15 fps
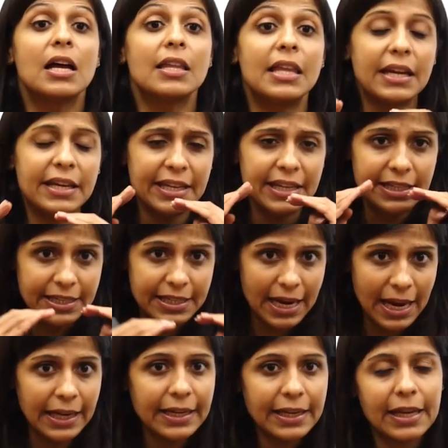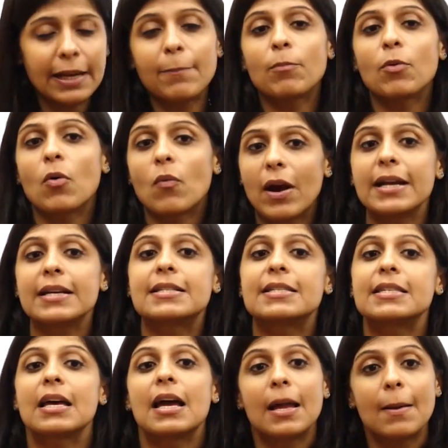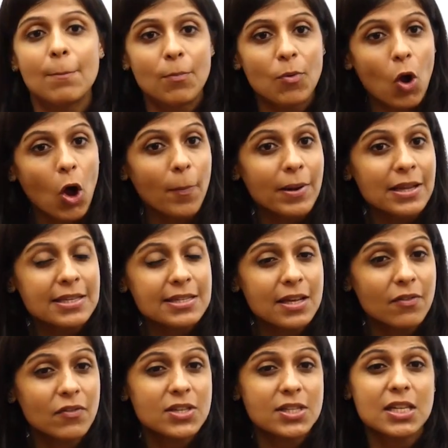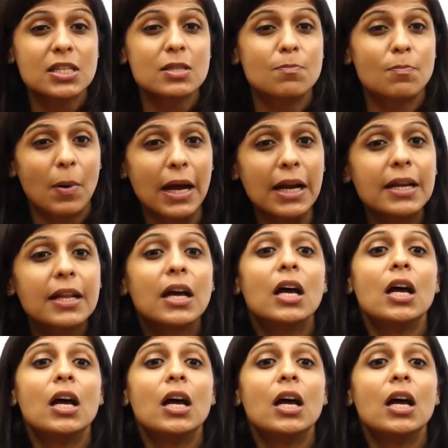that yet it provides employment services but